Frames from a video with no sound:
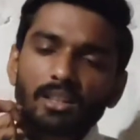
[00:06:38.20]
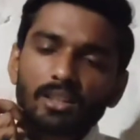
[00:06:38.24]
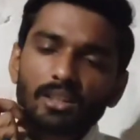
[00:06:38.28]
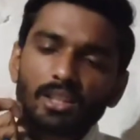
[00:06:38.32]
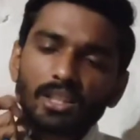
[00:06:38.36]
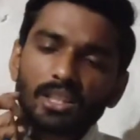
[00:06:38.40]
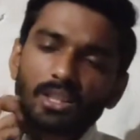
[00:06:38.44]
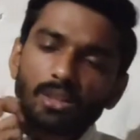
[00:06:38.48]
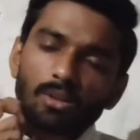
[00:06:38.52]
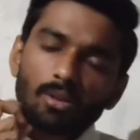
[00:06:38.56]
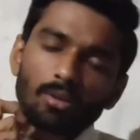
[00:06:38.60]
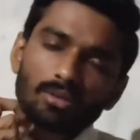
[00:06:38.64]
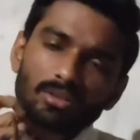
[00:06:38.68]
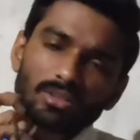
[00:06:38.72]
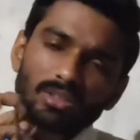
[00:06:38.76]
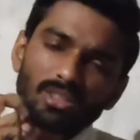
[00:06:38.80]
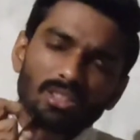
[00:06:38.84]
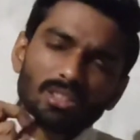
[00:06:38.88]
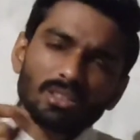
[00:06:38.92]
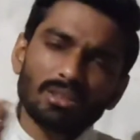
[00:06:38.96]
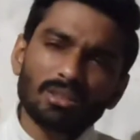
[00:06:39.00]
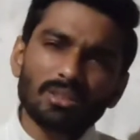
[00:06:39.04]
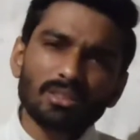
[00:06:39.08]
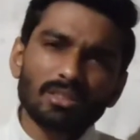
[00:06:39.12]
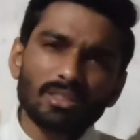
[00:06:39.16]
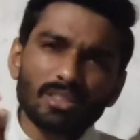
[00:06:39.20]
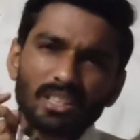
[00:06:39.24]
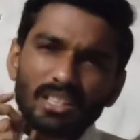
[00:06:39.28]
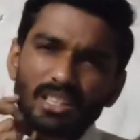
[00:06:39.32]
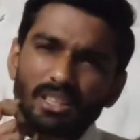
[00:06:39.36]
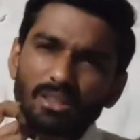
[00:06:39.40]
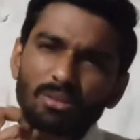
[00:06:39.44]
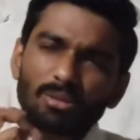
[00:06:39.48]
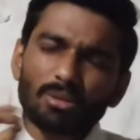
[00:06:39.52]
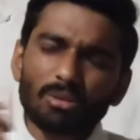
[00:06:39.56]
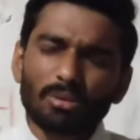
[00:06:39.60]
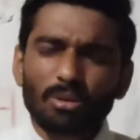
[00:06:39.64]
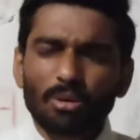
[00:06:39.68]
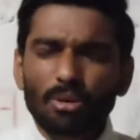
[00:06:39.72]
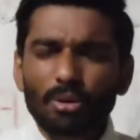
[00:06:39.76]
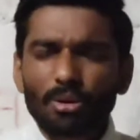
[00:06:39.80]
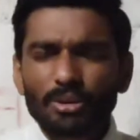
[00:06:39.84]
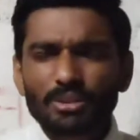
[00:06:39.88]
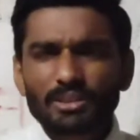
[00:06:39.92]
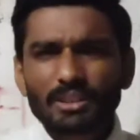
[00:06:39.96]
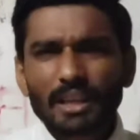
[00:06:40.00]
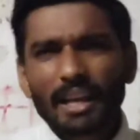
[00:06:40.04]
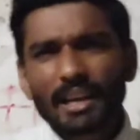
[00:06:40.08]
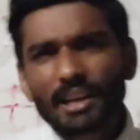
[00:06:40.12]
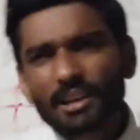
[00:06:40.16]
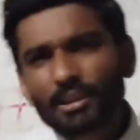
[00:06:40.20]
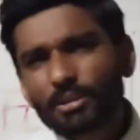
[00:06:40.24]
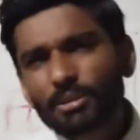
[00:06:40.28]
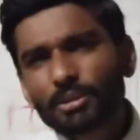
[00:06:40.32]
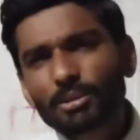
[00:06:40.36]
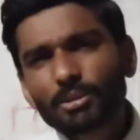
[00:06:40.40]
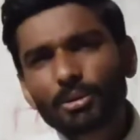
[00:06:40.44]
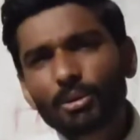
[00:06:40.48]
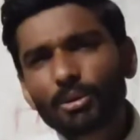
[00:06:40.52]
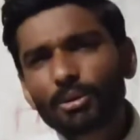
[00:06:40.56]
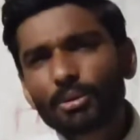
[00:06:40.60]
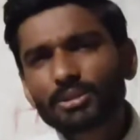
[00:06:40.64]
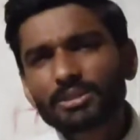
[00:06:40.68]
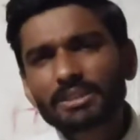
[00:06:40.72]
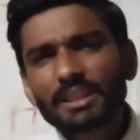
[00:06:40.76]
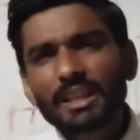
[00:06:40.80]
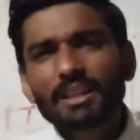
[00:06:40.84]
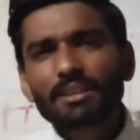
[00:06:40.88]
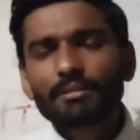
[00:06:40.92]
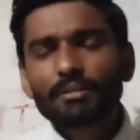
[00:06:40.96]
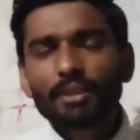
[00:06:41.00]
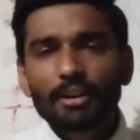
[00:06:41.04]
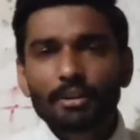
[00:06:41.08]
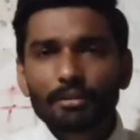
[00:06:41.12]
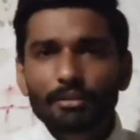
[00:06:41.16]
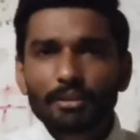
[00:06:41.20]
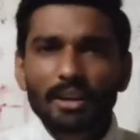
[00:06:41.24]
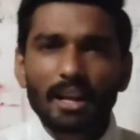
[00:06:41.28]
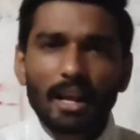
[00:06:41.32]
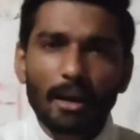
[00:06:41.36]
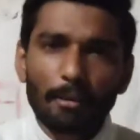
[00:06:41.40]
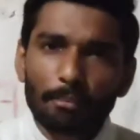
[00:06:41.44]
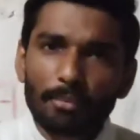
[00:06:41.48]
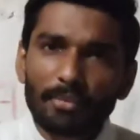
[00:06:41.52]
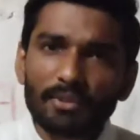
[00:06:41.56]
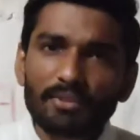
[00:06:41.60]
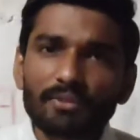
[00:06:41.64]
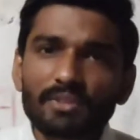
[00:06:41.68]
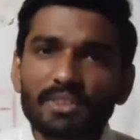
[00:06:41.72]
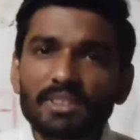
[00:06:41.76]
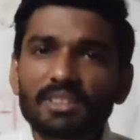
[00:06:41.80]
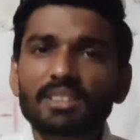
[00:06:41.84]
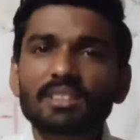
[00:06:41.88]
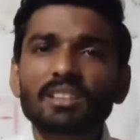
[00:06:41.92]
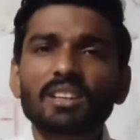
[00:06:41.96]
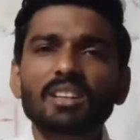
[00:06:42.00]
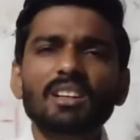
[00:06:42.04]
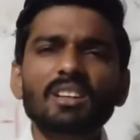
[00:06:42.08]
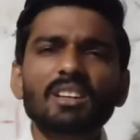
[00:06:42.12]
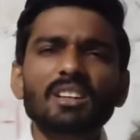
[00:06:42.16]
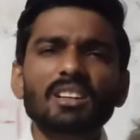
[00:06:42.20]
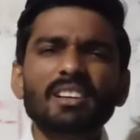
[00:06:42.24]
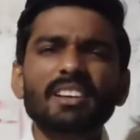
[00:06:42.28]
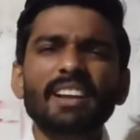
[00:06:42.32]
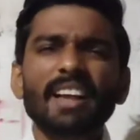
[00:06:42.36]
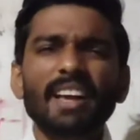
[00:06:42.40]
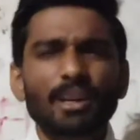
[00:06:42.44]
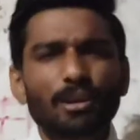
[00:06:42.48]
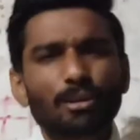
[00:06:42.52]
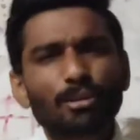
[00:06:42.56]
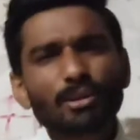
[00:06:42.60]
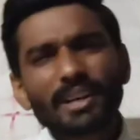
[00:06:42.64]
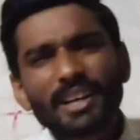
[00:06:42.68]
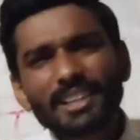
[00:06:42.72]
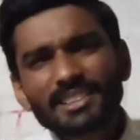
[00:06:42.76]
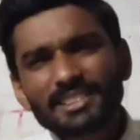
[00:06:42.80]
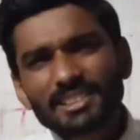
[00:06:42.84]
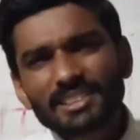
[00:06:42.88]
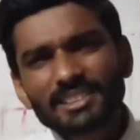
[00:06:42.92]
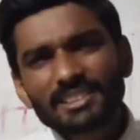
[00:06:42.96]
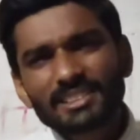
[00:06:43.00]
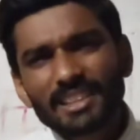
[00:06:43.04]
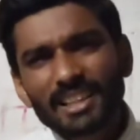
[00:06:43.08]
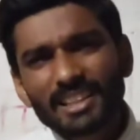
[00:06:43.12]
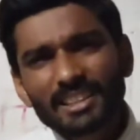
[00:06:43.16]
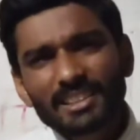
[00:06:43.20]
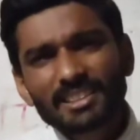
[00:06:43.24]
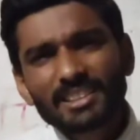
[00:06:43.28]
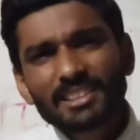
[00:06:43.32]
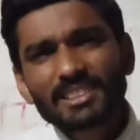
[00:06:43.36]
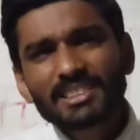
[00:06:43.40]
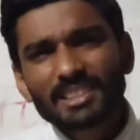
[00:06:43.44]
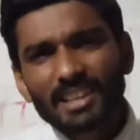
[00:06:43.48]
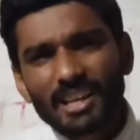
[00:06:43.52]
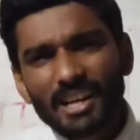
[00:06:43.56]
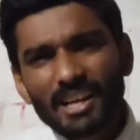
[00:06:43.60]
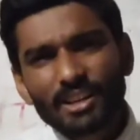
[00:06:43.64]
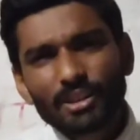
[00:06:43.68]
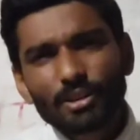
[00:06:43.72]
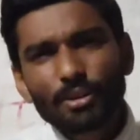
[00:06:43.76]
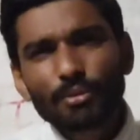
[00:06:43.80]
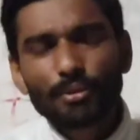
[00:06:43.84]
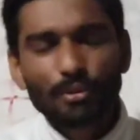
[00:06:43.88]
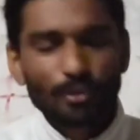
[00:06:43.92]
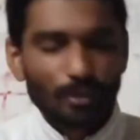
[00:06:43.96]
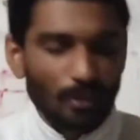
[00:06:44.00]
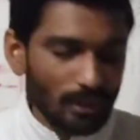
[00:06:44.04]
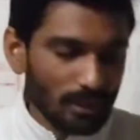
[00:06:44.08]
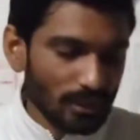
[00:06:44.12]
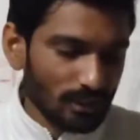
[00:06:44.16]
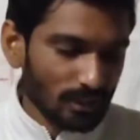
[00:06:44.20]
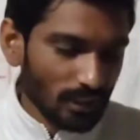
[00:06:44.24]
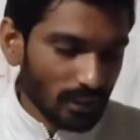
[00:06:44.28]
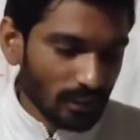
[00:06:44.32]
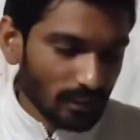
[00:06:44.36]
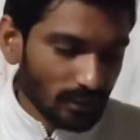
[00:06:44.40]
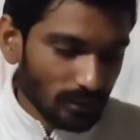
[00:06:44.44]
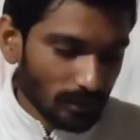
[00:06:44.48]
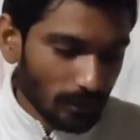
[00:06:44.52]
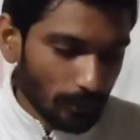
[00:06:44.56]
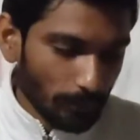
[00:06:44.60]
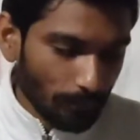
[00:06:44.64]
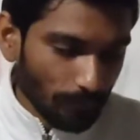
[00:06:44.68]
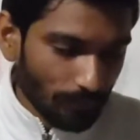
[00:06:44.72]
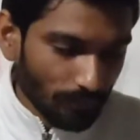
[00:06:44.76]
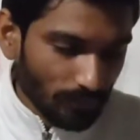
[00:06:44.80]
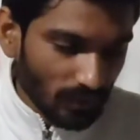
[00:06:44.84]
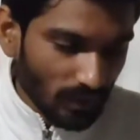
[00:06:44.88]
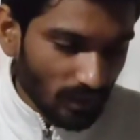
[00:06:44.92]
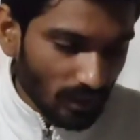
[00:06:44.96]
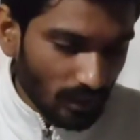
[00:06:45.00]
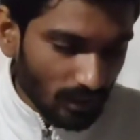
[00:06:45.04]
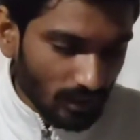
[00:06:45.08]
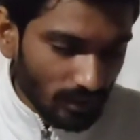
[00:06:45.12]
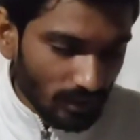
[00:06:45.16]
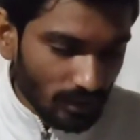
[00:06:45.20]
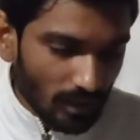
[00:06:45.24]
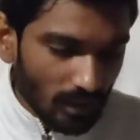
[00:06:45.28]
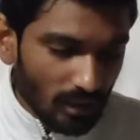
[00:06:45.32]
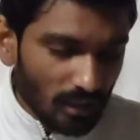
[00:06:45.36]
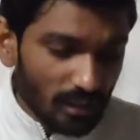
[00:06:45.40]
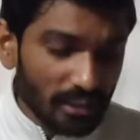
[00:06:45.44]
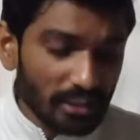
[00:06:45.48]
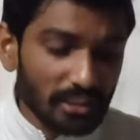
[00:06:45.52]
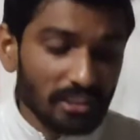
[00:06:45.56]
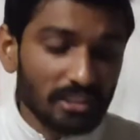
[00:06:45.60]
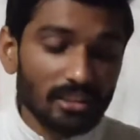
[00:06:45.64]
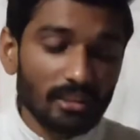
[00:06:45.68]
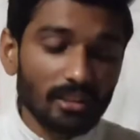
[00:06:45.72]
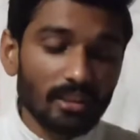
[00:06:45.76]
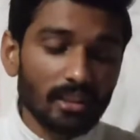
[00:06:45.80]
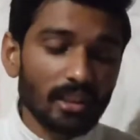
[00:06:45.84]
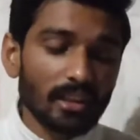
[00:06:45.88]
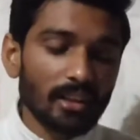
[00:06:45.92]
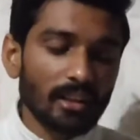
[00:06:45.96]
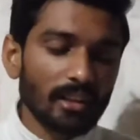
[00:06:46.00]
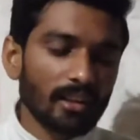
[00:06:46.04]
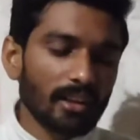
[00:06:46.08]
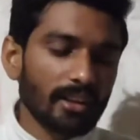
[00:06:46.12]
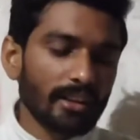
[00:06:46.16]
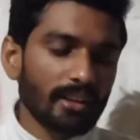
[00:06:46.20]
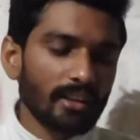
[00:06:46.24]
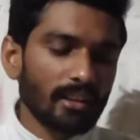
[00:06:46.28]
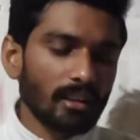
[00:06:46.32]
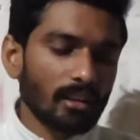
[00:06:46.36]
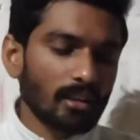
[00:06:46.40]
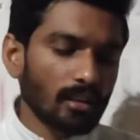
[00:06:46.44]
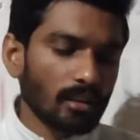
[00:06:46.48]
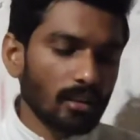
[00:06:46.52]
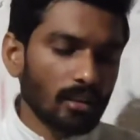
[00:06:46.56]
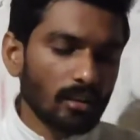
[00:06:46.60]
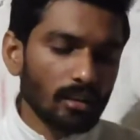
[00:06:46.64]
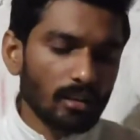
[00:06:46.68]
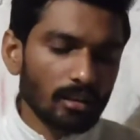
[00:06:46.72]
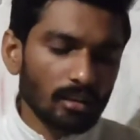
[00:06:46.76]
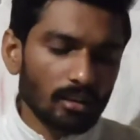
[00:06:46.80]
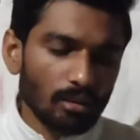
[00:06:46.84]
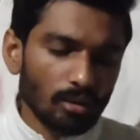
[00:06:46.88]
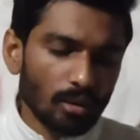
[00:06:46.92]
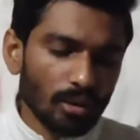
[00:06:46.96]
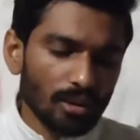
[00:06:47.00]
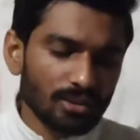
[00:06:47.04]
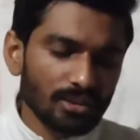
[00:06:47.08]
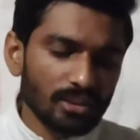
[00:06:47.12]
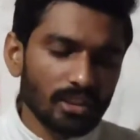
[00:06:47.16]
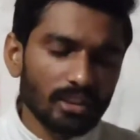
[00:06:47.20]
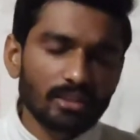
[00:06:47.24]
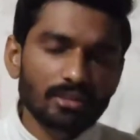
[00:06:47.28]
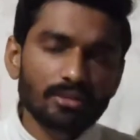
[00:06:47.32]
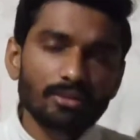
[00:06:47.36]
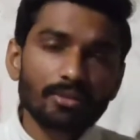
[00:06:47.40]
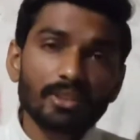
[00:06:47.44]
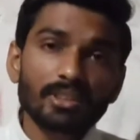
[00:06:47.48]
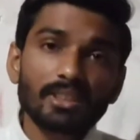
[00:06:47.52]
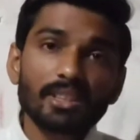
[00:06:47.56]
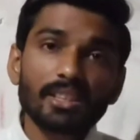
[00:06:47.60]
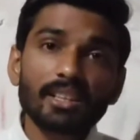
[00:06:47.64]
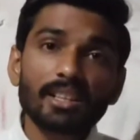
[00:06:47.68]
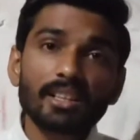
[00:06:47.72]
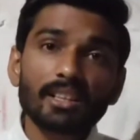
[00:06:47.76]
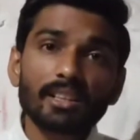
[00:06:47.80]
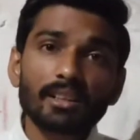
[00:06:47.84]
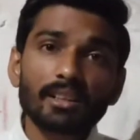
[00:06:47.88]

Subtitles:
D-glucose, L-glucose, then what will happen with the glycolysis? Like this kind of questions. Questions with